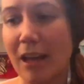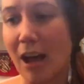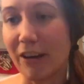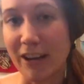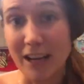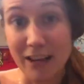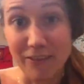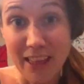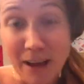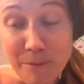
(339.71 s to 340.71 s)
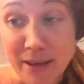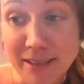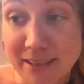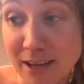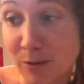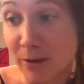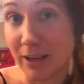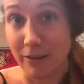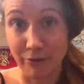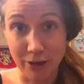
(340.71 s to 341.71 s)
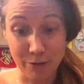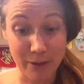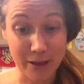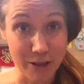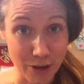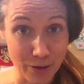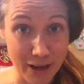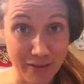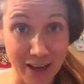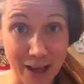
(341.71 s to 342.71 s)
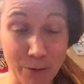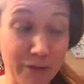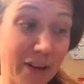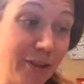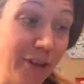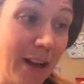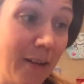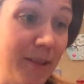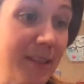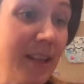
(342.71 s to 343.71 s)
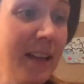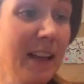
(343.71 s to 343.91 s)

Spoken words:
All right, if that mess is not working for you because you don't have aloe around your house,